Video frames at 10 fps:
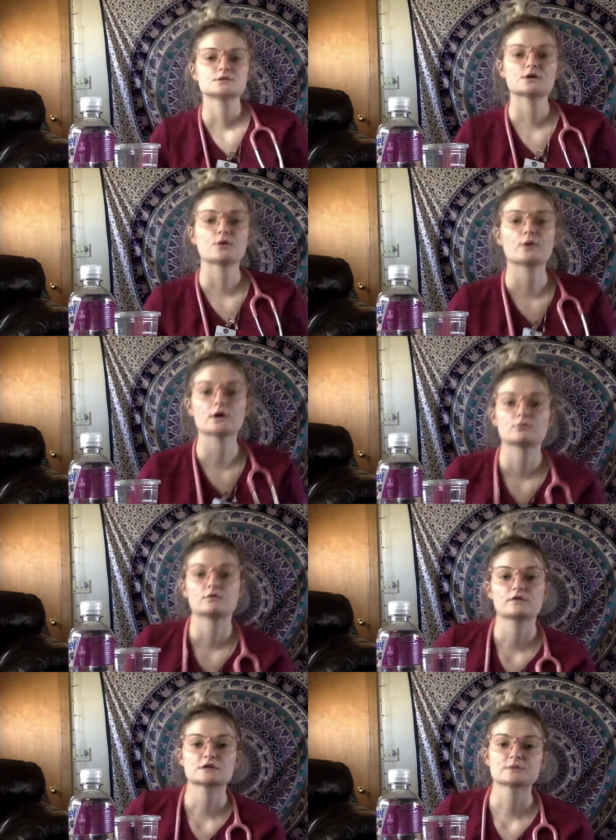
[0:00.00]
So what you would
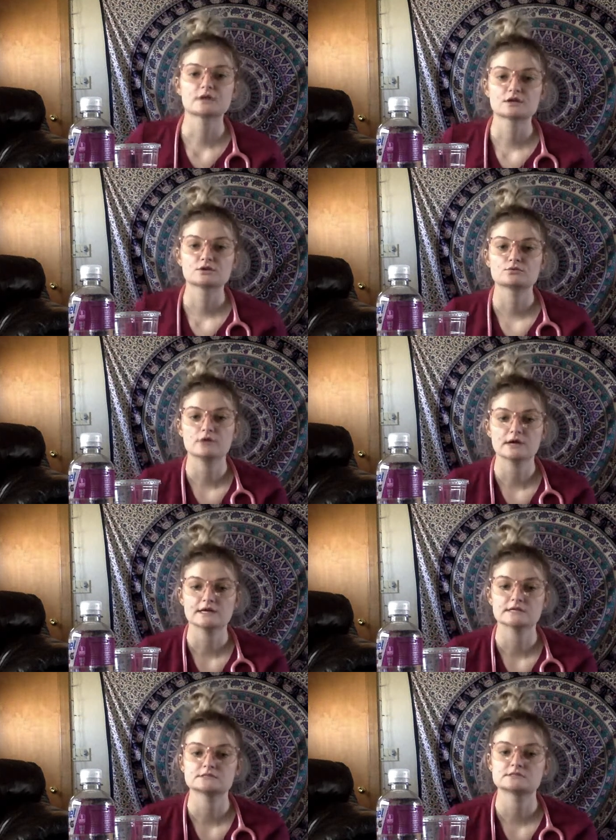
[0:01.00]
first want to do
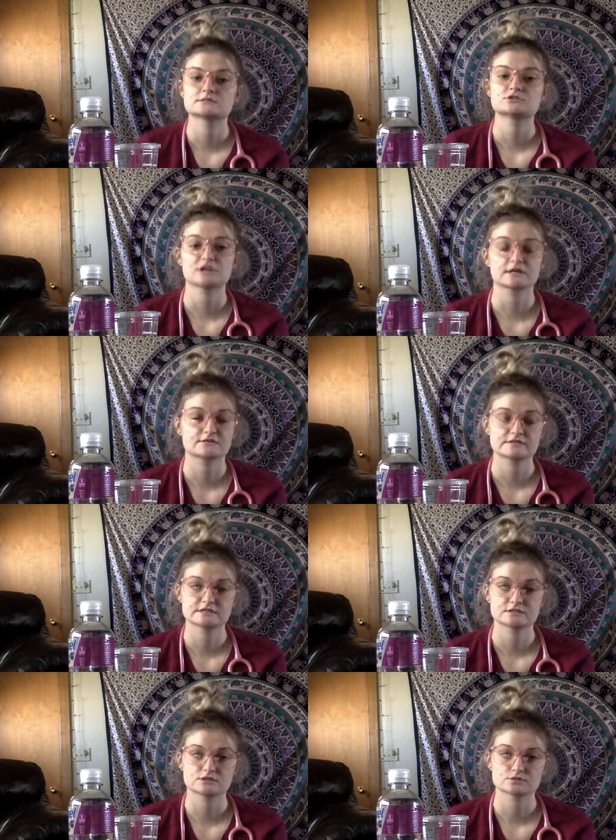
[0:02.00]
is check the
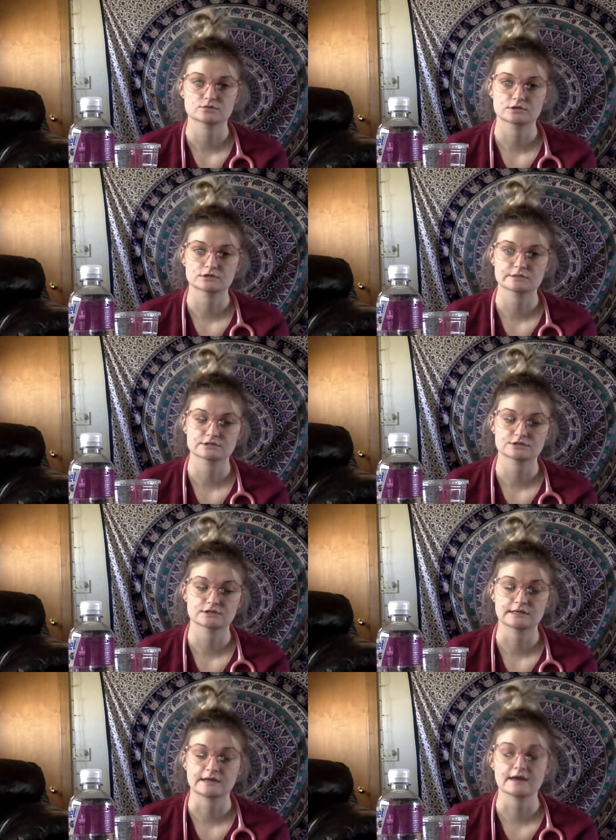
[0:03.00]
physician's orders, make sure that
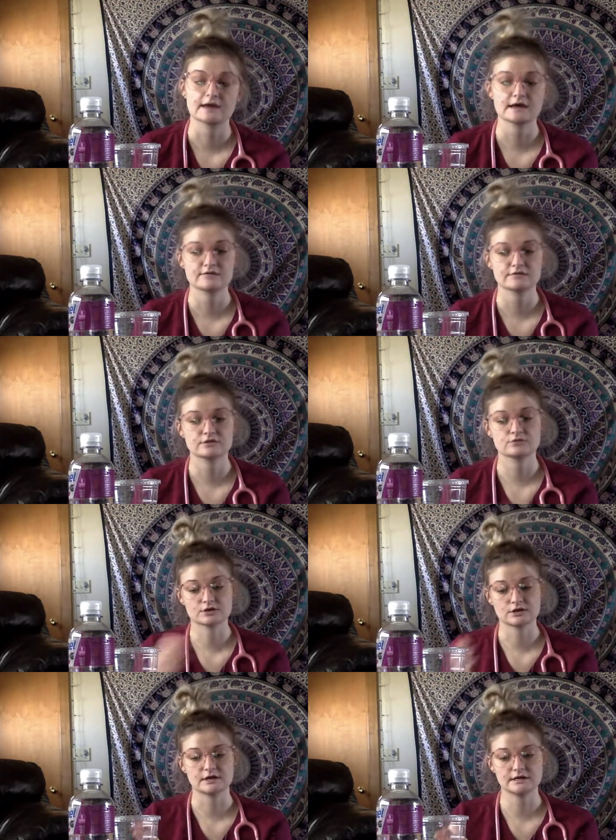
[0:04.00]
they have an
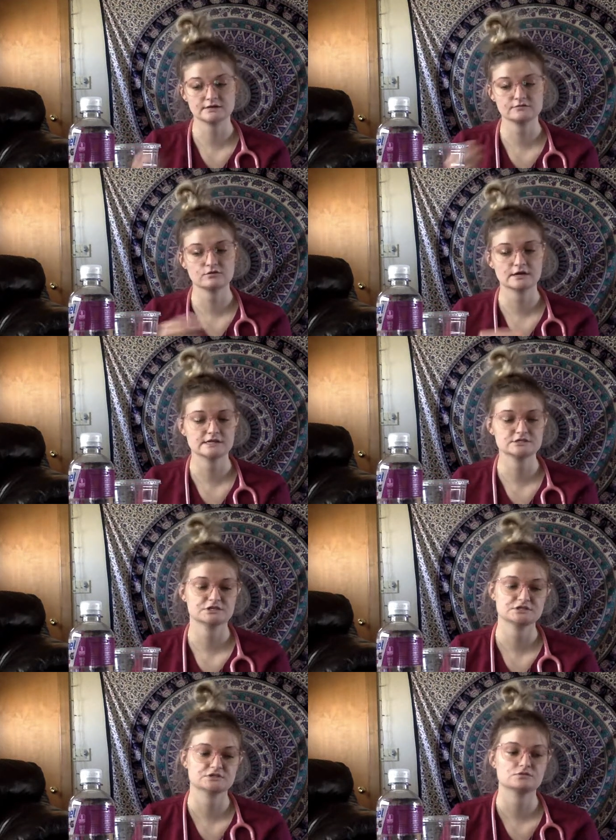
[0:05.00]
order in for an NG
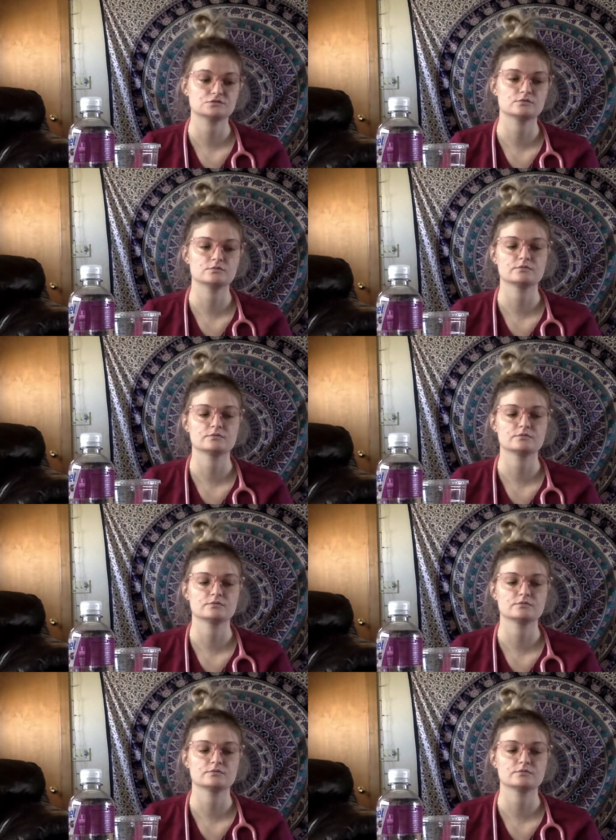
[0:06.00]
tube,